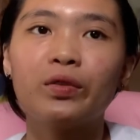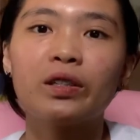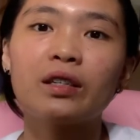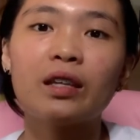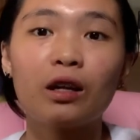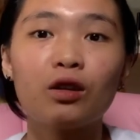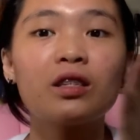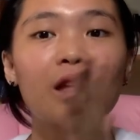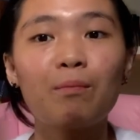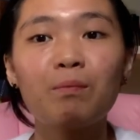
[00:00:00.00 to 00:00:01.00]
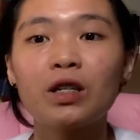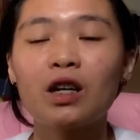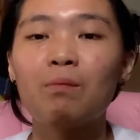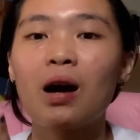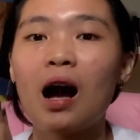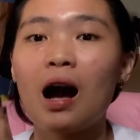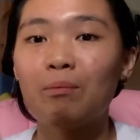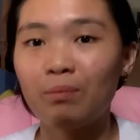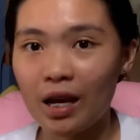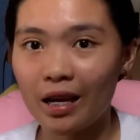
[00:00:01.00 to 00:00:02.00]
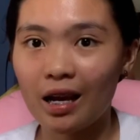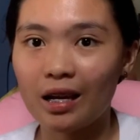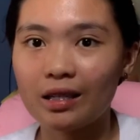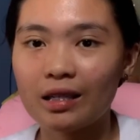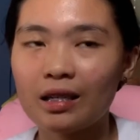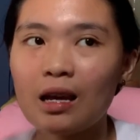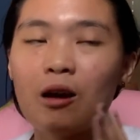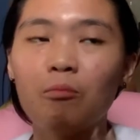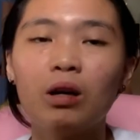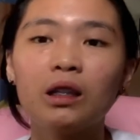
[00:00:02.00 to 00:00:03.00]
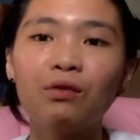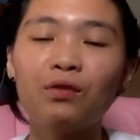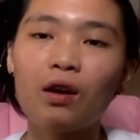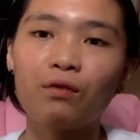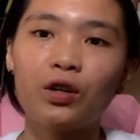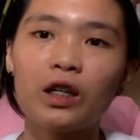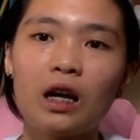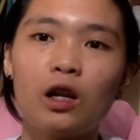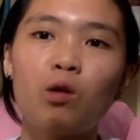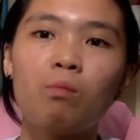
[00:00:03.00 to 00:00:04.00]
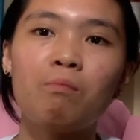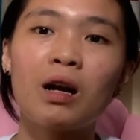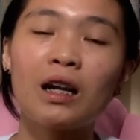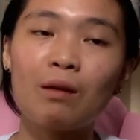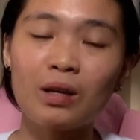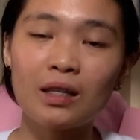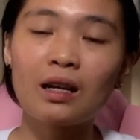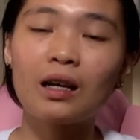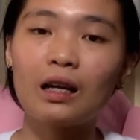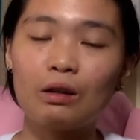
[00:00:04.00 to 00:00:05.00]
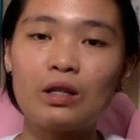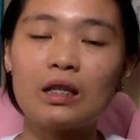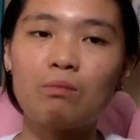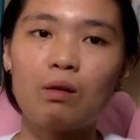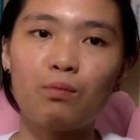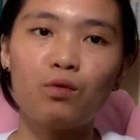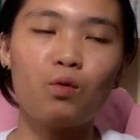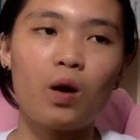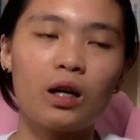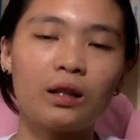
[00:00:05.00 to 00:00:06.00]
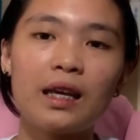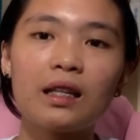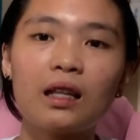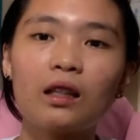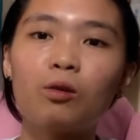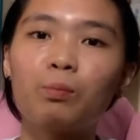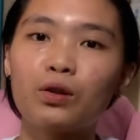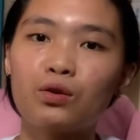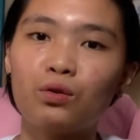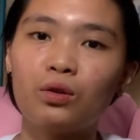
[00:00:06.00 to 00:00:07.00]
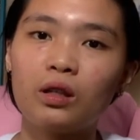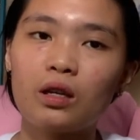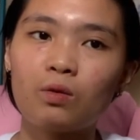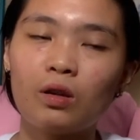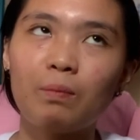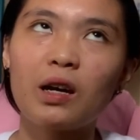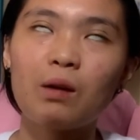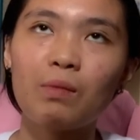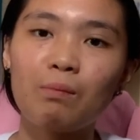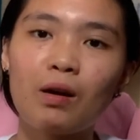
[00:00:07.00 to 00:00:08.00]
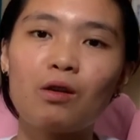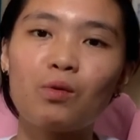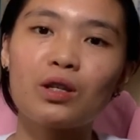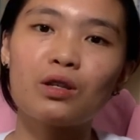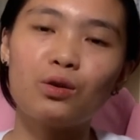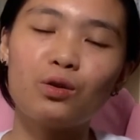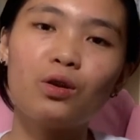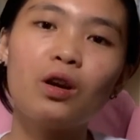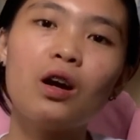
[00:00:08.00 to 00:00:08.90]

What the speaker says: sa second sem pa siya ma-apply, guys. But if ever na maglabas ng ganun si Makuha, take that opportunity as well para may bawas yung